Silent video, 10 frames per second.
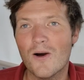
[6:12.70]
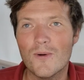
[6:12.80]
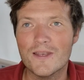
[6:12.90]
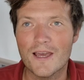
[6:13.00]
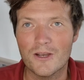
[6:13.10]
I
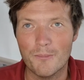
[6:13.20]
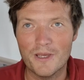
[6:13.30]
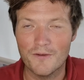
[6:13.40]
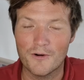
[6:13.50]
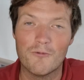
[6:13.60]
went down a bit
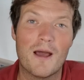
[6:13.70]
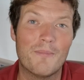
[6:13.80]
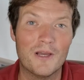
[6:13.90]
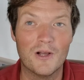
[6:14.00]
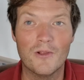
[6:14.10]
of a
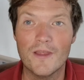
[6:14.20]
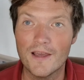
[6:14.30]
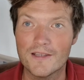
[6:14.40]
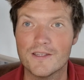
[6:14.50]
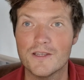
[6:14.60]
rabbit hole
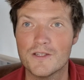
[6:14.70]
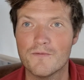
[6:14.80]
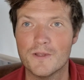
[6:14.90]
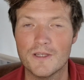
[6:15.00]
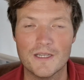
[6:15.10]
there searching
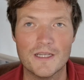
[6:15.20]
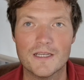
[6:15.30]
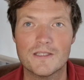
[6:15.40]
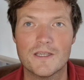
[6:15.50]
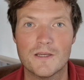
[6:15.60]
for the
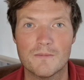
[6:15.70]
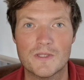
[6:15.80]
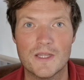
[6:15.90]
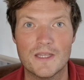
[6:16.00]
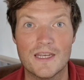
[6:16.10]
terms
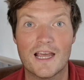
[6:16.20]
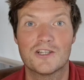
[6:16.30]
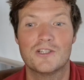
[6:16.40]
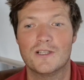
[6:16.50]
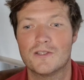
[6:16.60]
that the
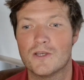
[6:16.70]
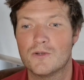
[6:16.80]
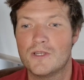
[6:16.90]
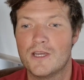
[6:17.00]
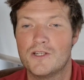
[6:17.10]
National
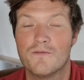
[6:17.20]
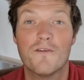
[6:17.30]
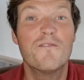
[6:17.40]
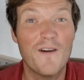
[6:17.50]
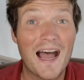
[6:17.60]
Association for
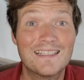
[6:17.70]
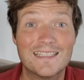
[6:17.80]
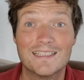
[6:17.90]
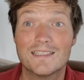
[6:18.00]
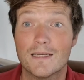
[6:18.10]
Fat
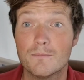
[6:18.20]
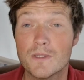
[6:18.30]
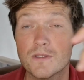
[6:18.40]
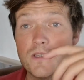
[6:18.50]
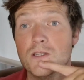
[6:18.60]

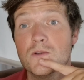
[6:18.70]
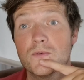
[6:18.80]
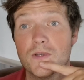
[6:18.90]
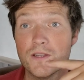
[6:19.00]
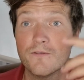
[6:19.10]
Acceptance use
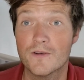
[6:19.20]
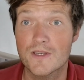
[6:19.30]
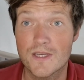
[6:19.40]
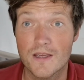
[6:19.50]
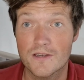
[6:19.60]
for different
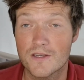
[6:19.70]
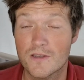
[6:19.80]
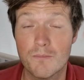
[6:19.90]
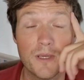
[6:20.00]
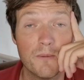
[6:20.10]
sizes
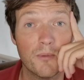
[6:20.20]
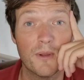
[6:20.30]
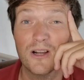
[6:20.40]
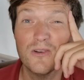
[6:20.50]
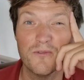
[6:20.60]
of people,
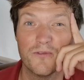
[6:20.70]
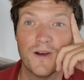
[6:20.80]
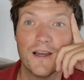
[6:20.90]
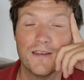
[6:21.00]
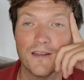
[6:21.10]
but I couldn't
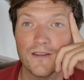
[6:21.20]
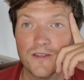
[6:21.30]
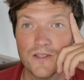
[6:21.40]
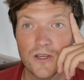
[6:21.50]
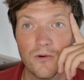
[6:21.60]
find
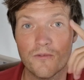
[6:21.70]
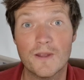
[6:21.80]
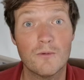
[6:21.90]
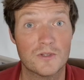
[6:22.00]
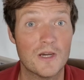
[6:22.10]
anything. So if
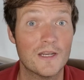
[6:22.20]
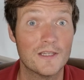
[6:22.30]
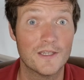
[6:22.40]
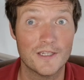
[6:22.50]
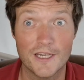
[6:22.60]
anyone's got any
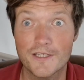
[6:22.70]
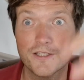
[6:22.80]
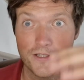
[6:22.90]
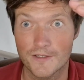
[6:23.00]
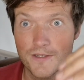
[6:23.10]

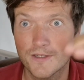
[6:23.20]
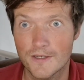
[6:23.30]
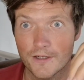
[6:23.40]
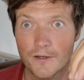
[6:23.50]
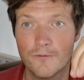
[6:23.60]
suggestions,
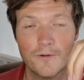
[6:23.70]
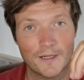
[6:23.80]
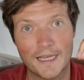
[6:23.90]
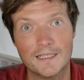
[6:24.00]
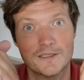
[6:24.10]
you know, for
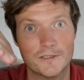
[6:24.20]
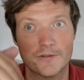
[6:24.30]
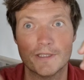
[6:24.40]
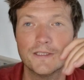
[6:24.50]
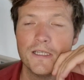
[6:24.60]

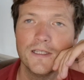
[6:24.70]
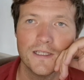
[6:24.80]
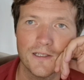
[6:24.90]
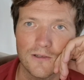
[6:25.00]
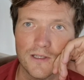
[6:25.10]
categories,
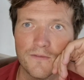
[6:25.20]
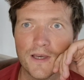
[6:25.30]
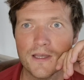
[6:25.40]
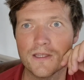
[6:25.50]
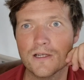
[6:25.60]
you know, leave
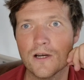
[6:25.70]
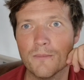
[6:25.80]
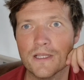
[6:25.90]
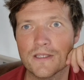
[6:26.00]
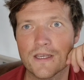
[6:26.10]
that in the
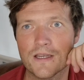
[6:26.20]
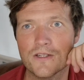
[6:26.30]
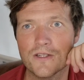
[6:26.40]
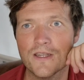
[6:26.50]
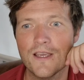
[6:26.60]
comment section.